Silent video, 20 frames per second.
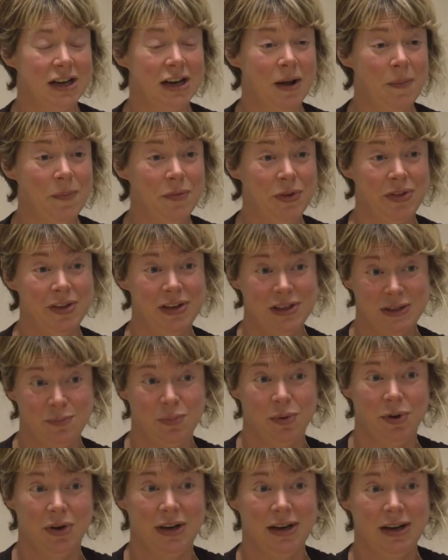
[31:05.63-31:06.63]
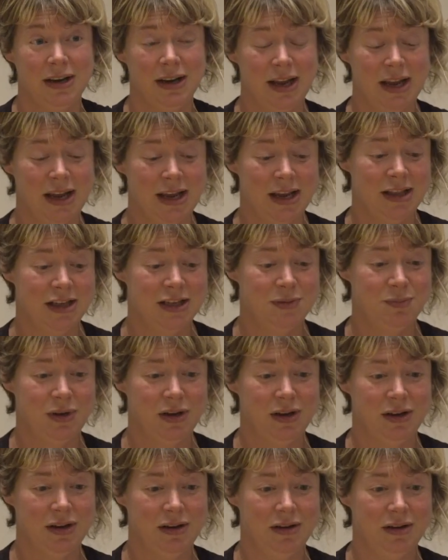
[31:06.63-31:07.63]
And up to this point, there's
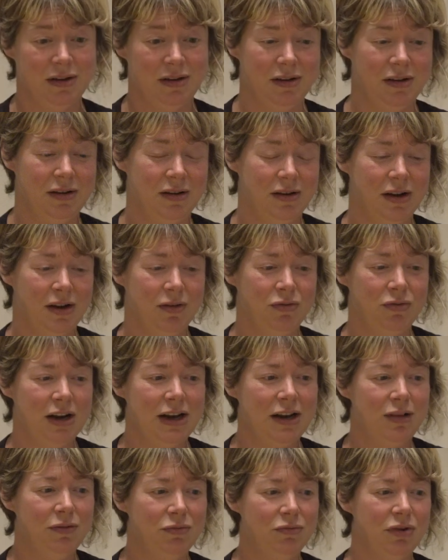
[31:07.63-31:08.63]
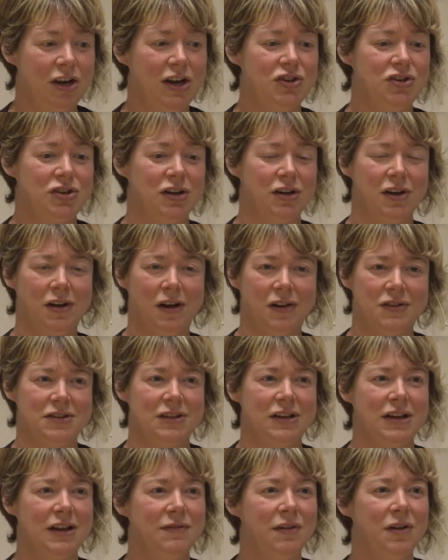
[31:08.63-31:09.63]
been a really rich and
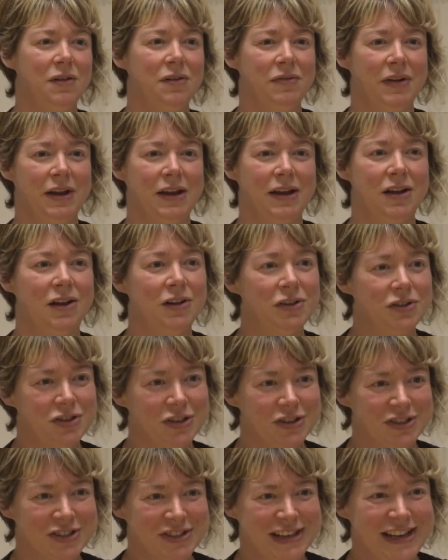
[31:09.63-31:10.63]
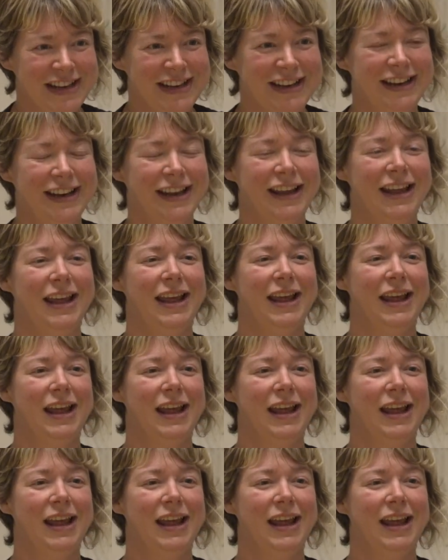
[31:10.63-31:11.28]
constantly evolving culture scene.